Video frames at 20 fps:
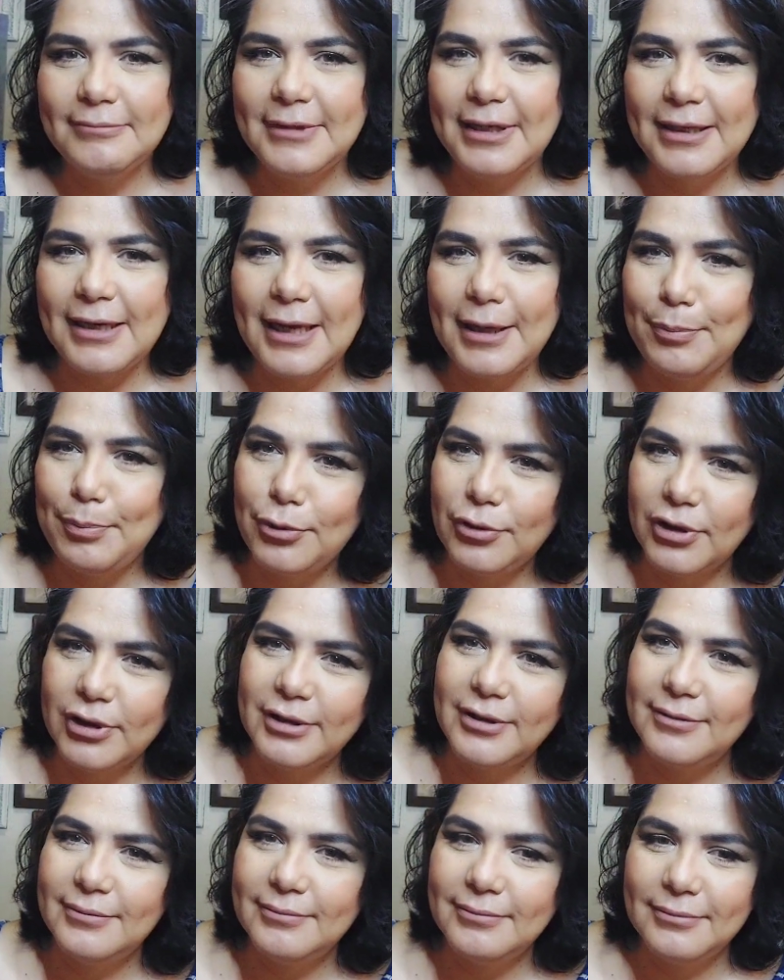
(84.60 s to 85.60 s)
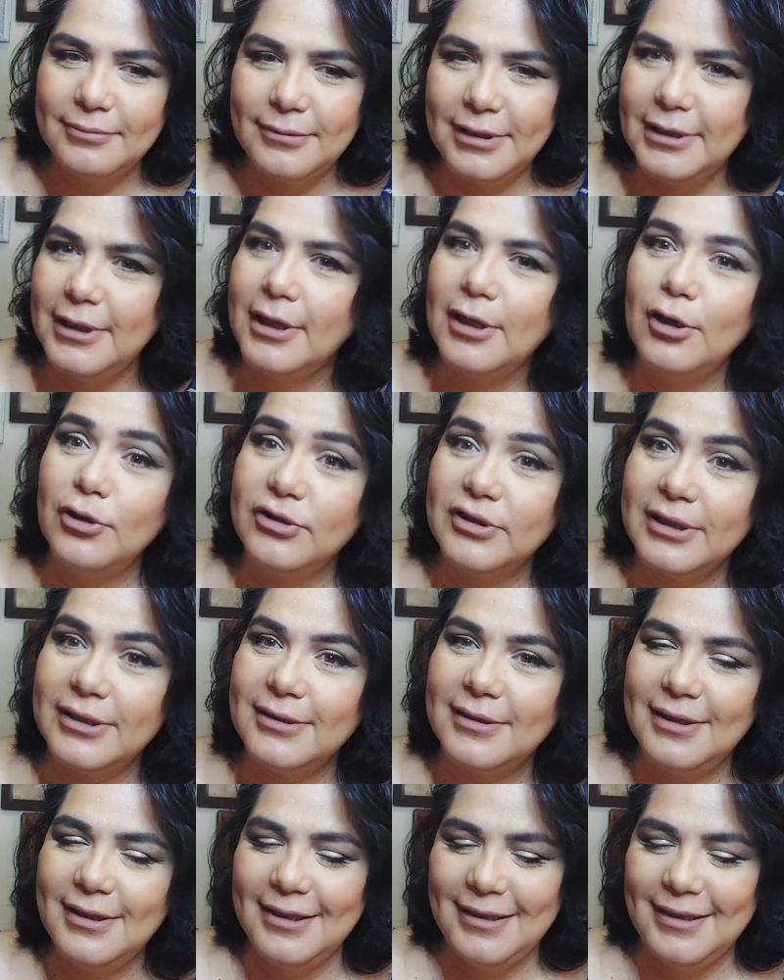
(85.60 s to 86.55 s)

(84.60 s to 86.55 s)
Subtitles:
then I put it in the closet.